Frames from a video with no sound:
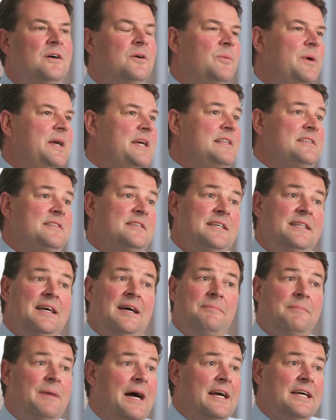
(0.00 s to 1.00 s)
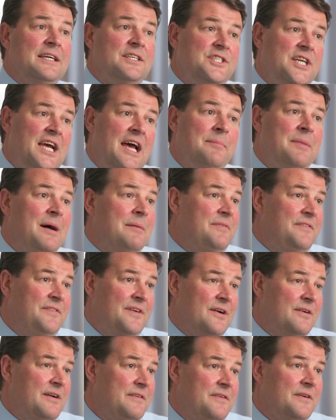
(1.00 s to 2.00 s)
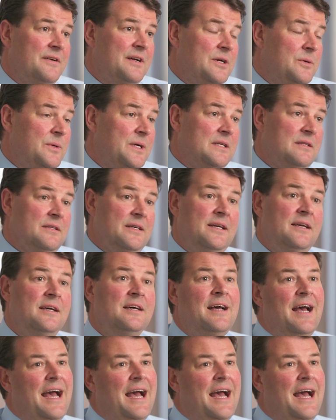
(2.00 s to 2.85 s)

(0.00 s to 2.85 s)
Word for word: we can see that market jam up very, very quickly,